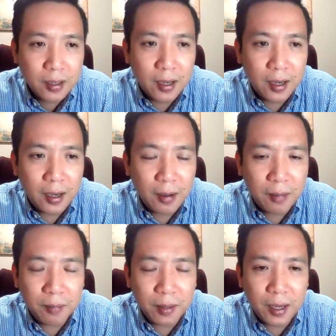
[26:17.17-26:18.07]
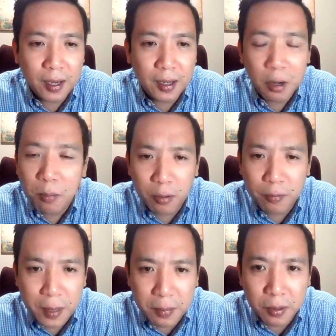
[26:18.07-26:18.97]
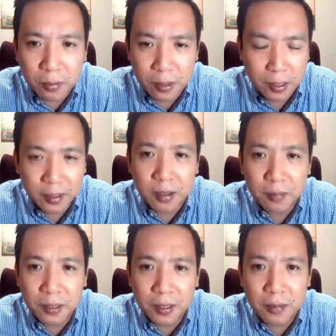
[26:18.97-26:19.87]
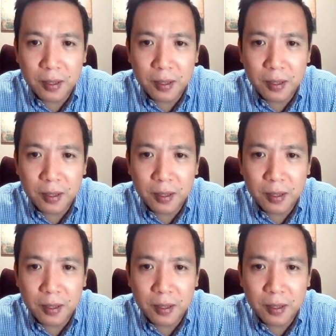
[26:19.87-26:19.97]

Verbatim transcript: uh, uh, number of people within the company.